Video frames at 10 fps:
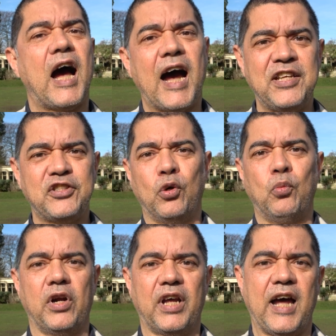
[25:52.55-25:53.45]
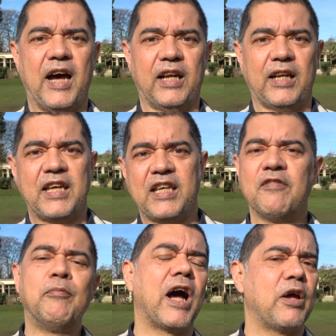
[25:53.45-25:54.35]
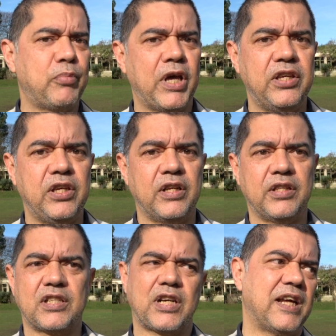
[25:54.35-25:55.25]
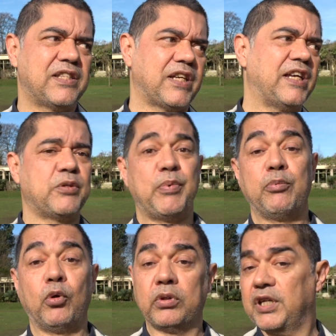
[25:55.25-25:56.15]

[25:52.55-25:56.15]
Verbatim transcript: I don't want to kind of like give my opinion and try and say to people,